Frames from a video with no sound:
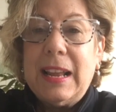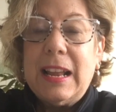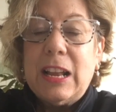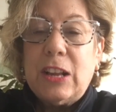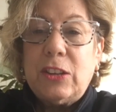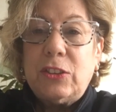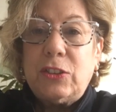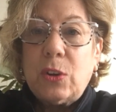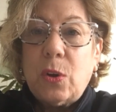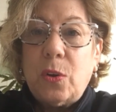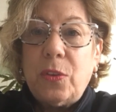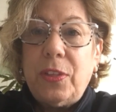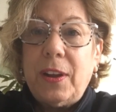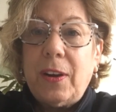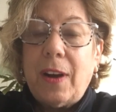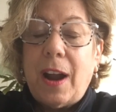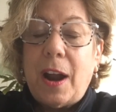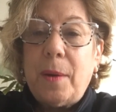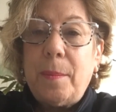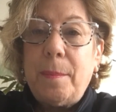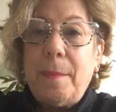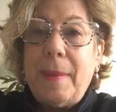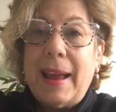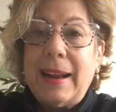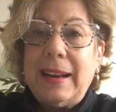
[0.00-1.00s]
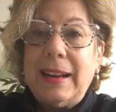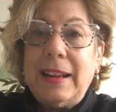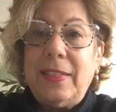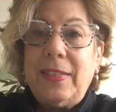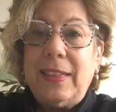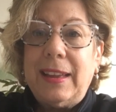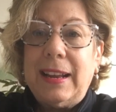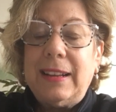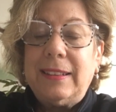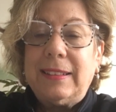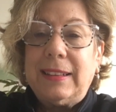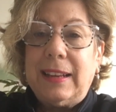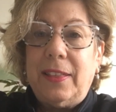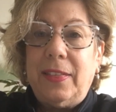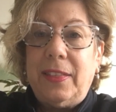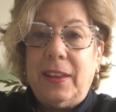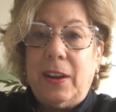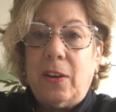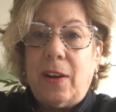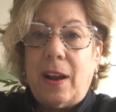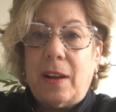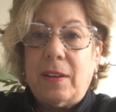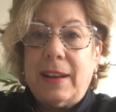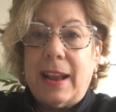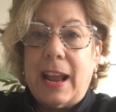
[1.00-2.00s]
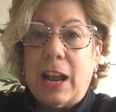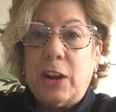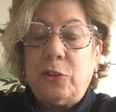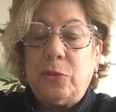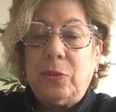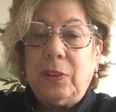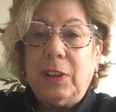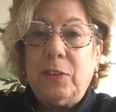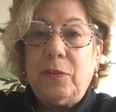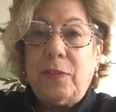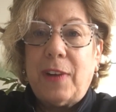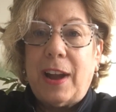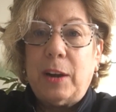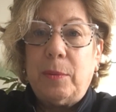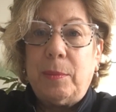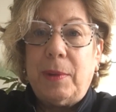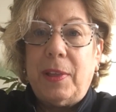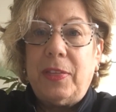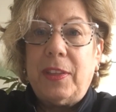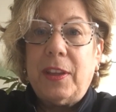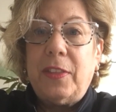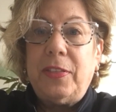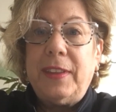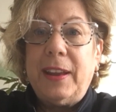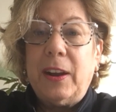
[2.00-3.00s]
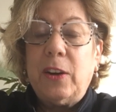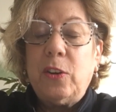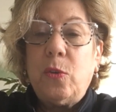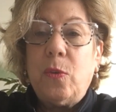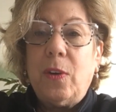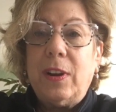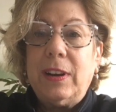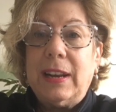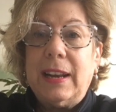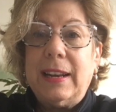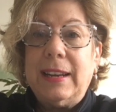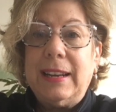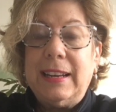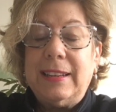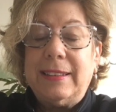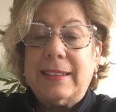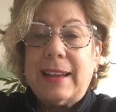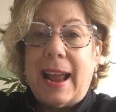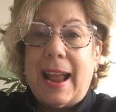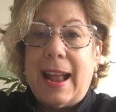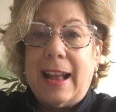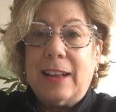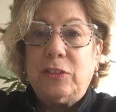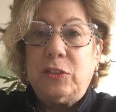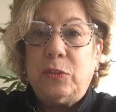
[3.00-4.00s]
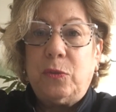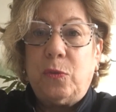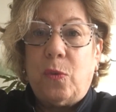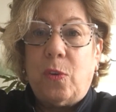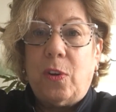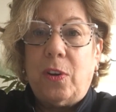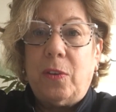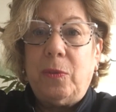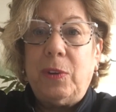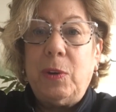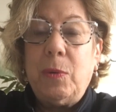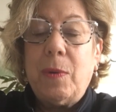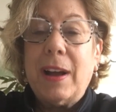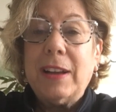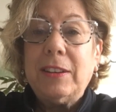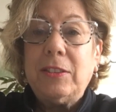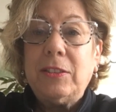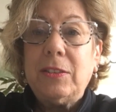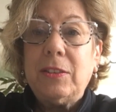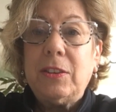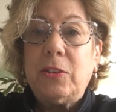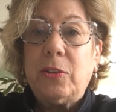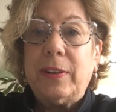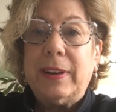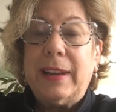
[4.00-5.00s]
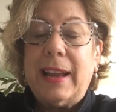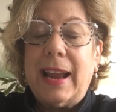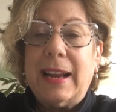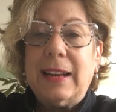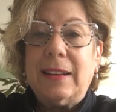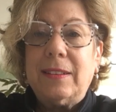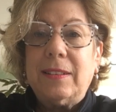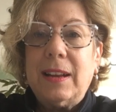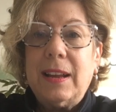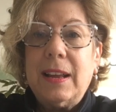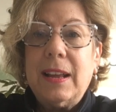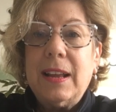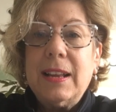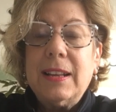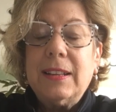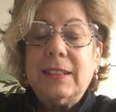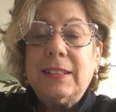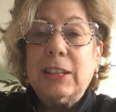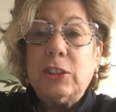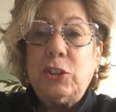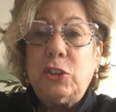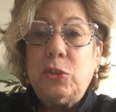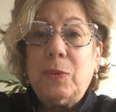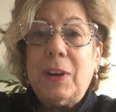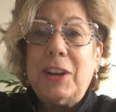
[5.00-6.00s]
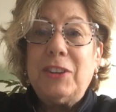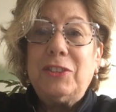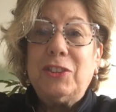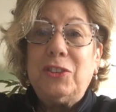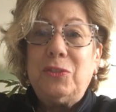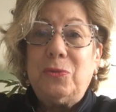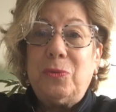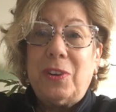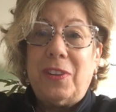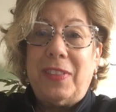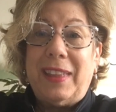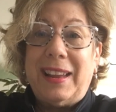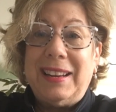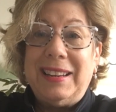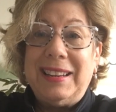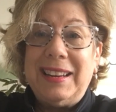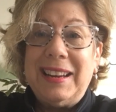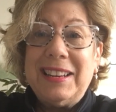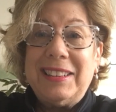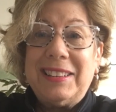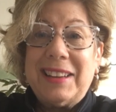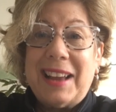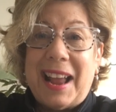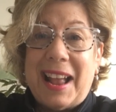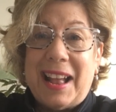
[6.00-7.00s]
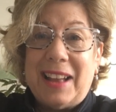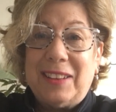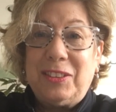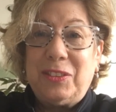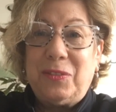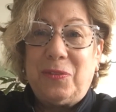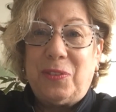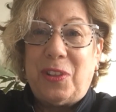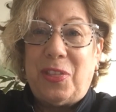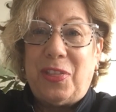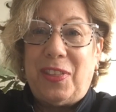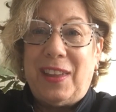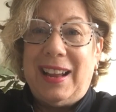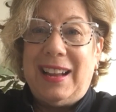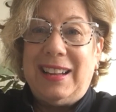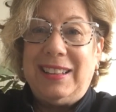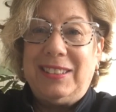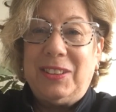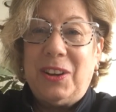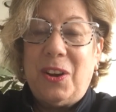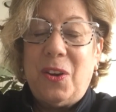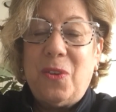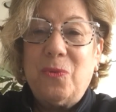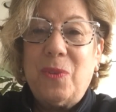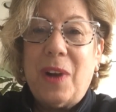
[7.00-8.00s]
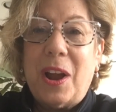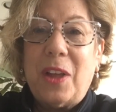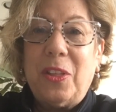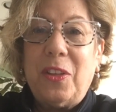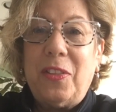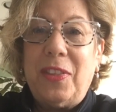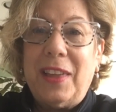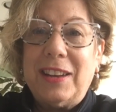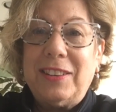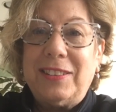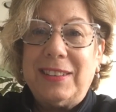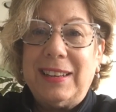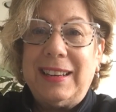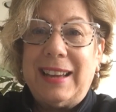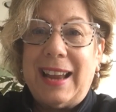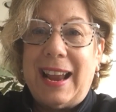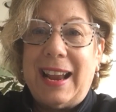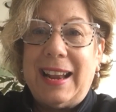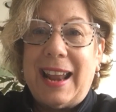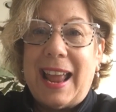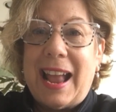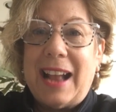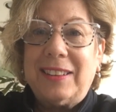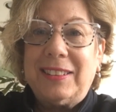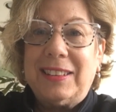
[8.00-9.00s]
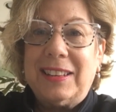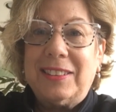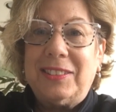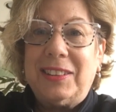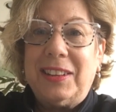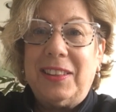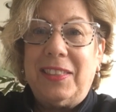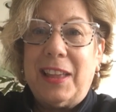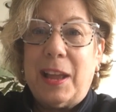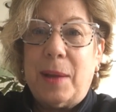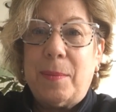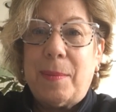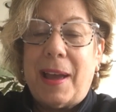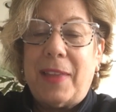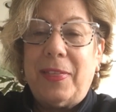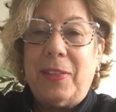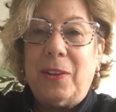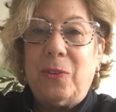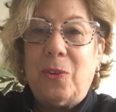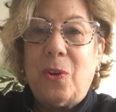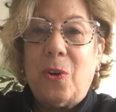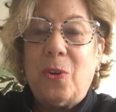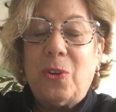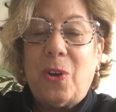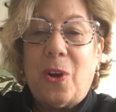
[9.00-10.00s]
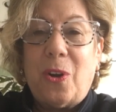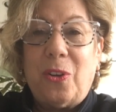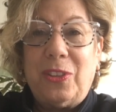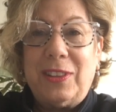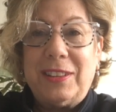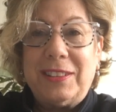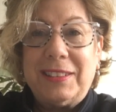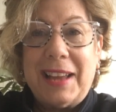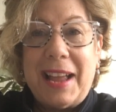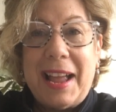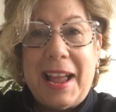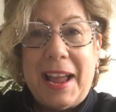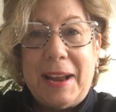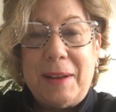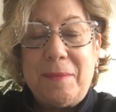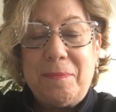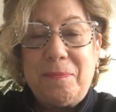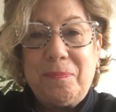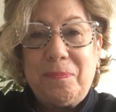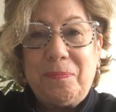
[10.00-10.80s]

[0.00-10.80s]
So there are many things in their natural environment that they're going to need to ask for. We want to create situations where they need to ask for things rather than to gain access to them on their own all the time.